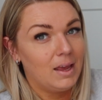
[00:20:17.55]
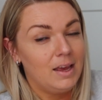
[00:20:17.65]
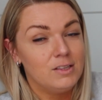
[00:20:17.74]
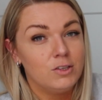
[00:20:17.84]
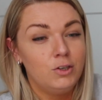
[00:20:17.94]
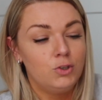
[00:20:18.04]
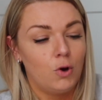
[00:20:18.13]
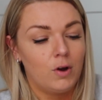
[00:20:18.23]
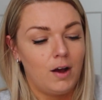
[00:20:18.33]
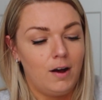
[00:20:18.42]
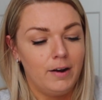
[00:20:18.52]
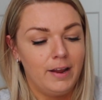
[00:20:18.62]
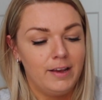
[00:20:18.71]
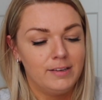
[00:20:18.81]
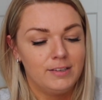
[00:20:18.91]
It's a dog
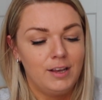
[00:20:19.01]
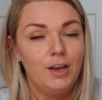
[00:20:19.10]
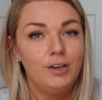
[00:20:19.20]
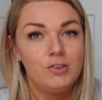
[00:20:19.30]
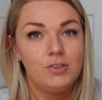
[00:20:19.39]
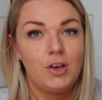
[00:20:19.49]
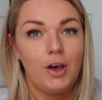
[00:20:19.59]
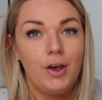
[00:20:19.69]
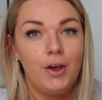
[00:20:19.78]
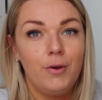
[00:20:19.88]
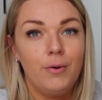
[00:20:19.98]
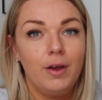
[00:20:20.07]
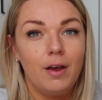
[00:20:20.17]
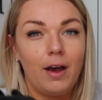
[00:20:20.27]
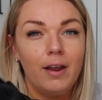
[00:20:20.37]
harness. So
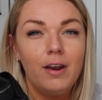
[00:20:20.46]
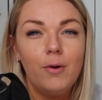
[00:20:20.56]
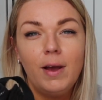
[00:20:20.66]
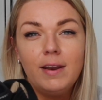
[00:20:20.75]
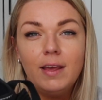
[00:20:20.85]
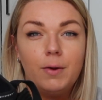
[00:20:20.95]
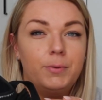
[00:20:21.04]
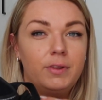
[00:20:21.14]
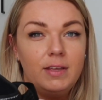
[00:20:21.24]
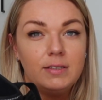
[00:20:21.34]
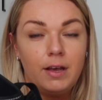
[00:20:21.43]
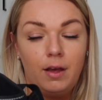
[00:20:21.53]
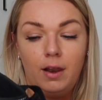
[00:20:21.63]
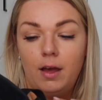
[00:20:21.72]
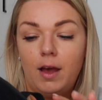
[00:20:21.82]
I don't know why I didn't get one of these
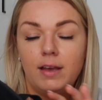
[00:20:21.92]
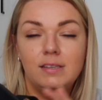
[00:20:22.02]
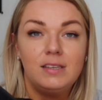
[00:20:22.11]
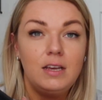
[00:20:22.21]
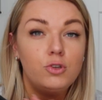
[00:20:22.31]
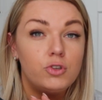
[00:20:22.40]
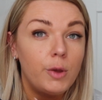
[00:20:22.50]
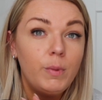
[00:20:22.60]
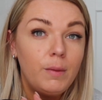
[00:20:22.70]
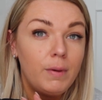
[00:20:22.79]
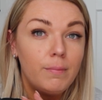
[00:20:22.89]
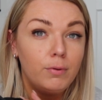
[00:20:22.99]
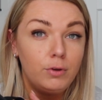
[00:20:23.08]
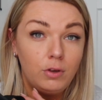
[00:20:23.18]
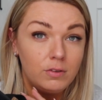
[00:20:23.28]
earlier. I see so many
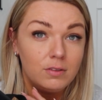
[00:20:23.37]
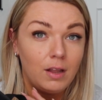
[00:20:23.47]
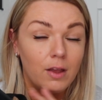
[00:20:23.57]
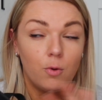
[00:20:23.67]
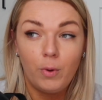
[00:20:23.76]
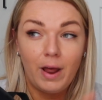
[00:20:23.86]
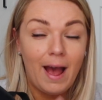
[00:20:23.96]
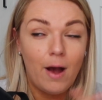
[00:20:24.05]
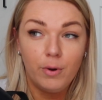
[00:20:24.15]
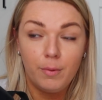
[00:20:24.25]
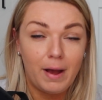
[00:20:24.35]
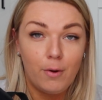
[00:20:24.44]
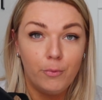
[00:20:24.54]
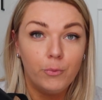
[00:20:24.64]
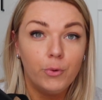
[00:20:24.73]
people use, like, out and about
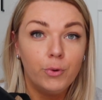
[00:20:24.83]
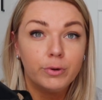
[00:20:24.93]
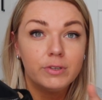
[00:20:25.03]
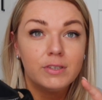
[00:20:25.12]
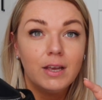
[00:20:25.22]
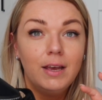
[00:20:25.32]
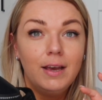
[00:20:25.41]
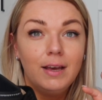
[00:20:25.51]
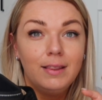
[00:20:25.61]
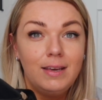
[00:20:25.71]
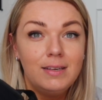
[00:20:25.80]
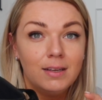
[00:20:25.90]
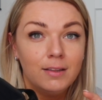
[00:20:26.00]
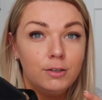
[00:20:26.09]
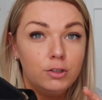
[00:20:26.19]
on walks. These
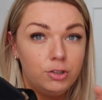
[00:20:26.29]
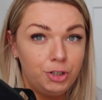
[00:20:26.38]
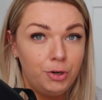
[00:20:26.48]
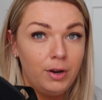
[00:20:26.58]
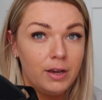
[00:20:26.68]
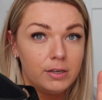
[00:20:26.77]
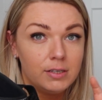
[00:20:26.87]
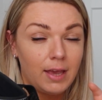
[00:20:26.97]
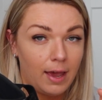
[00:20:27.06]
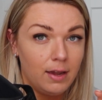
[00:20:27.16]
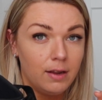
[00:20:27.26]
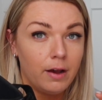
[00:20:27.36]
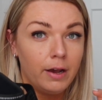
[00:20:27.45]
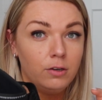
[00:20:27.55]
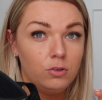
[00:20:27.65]
are the Julius
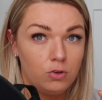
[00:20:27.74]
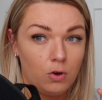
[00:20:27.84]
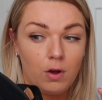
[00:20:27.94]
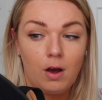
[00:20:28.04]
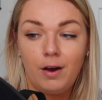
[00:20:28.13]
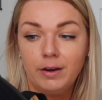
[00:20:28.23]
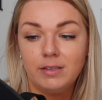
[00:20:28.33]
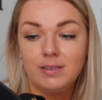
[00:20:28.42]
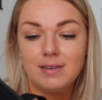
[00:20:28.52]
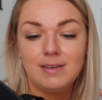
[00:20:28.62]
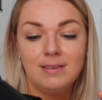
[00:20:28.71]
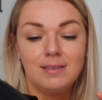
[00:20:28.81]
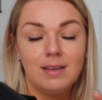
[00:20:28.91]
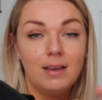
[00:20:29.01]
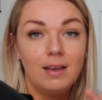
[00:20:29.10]
canine dog harnesses.